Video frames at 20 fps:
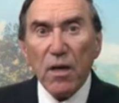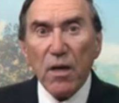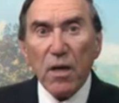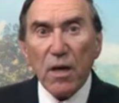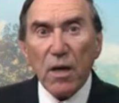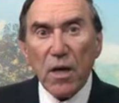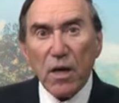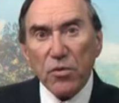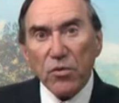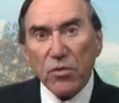
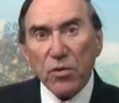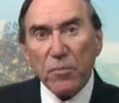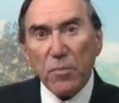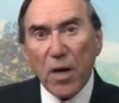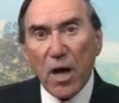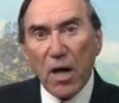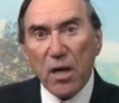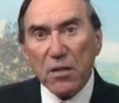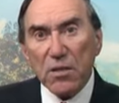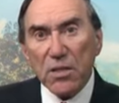Under the
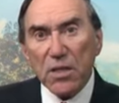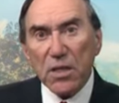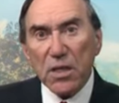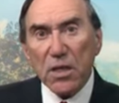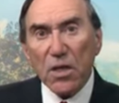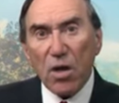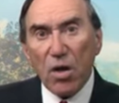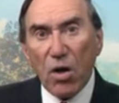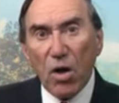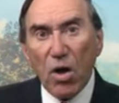policy,
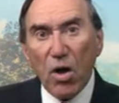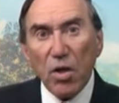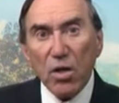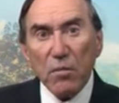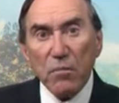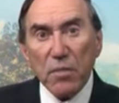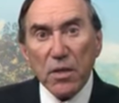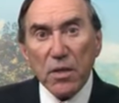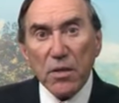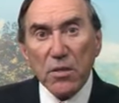all
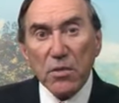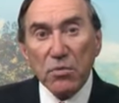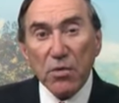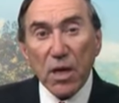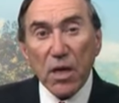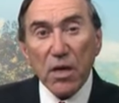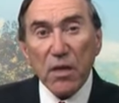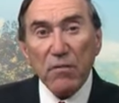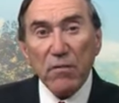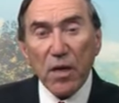
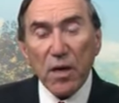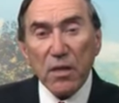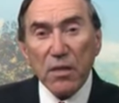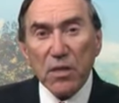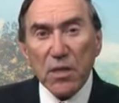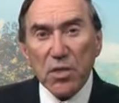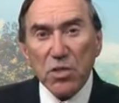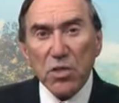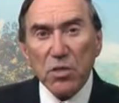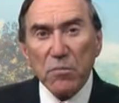administrative and
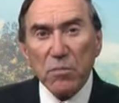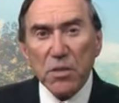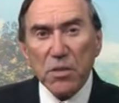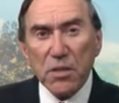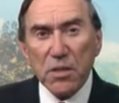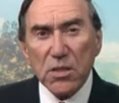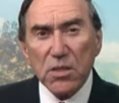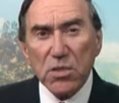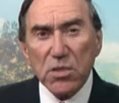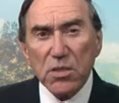teaching
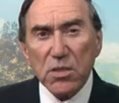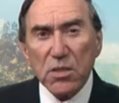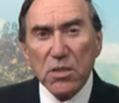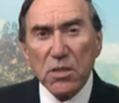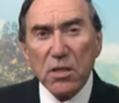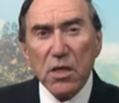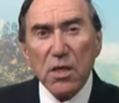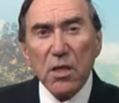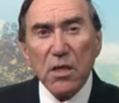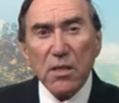positions,
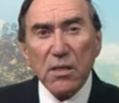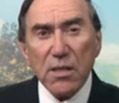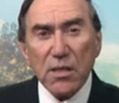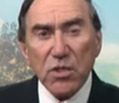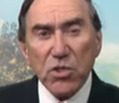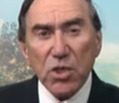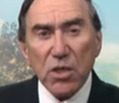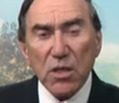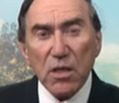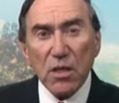
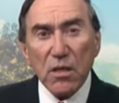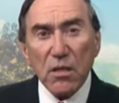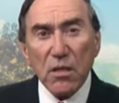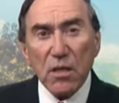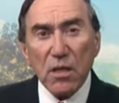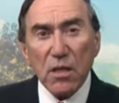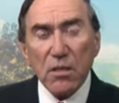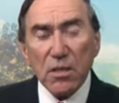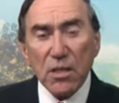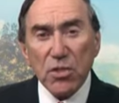
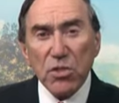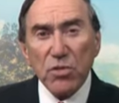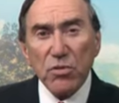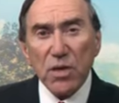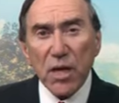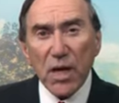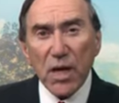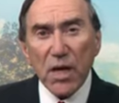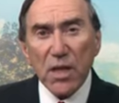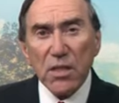teacher
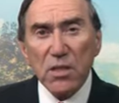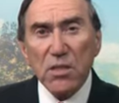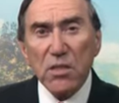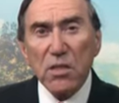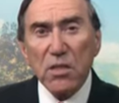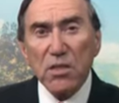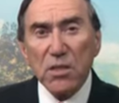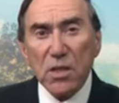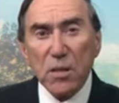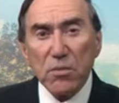aides,
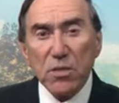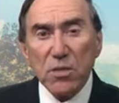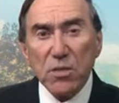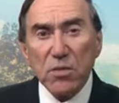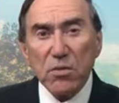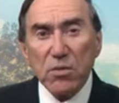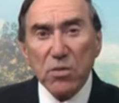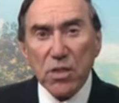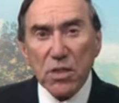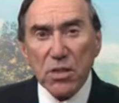
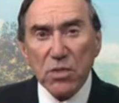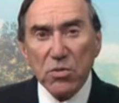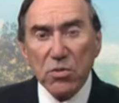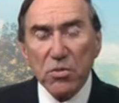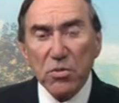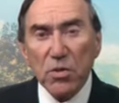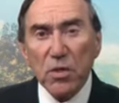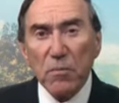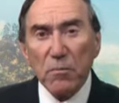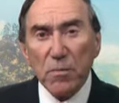substitute
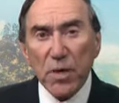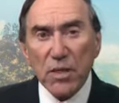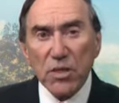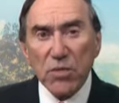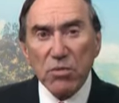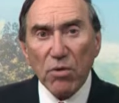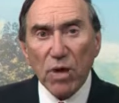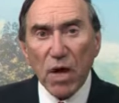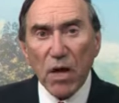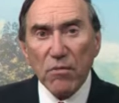teachers, bus
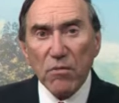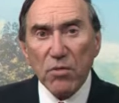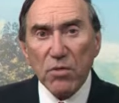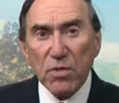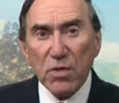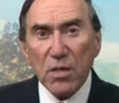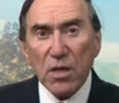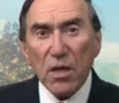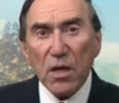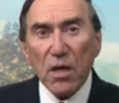drivers
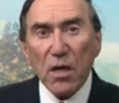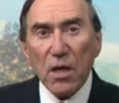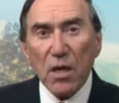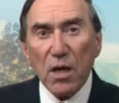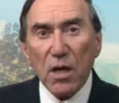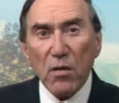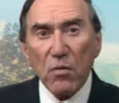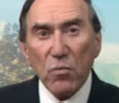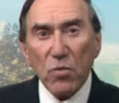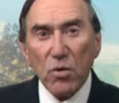
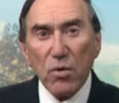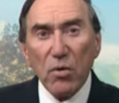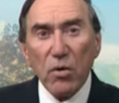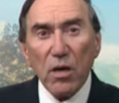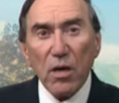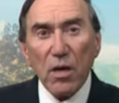were